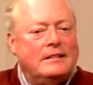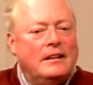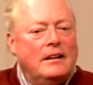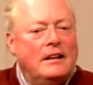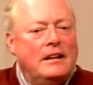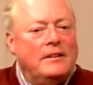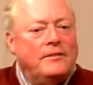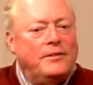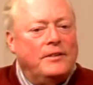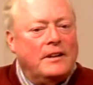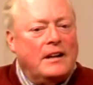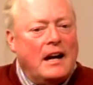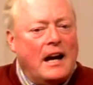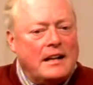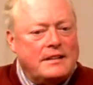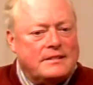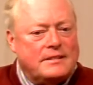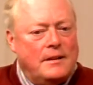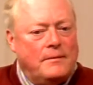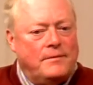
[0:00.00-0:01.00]
if you
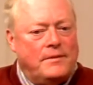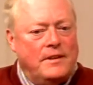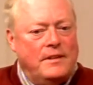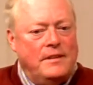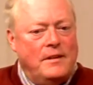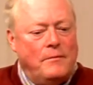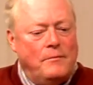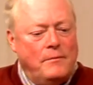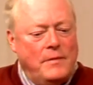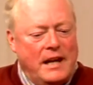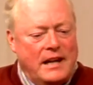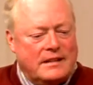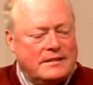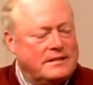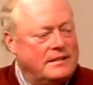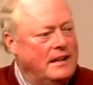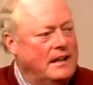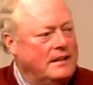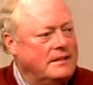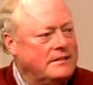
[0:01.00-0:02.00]
got something that makes
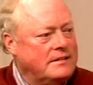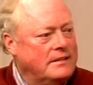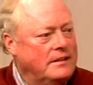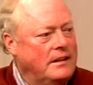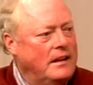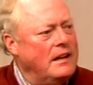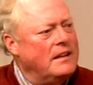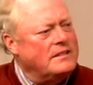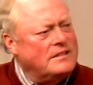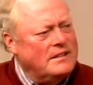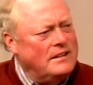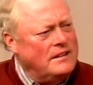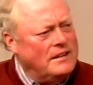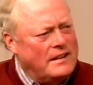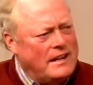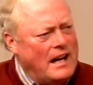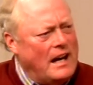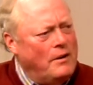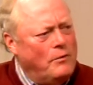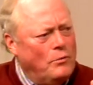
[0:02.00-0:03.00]
sense, isn't
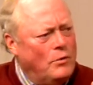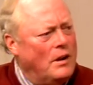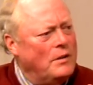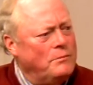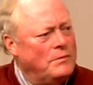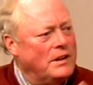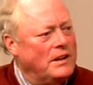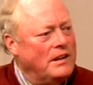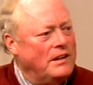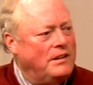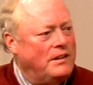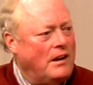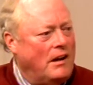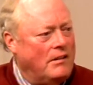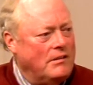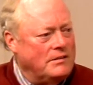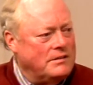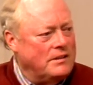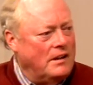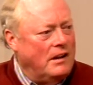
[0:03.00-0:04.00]
that one billion
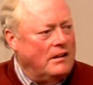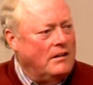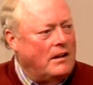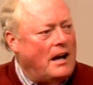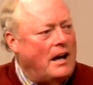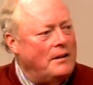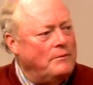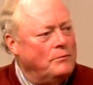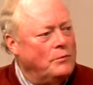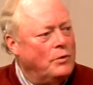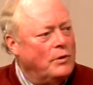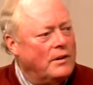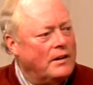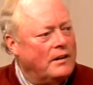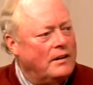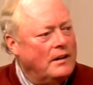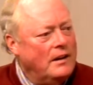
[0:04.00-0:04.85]
dollars a lot more?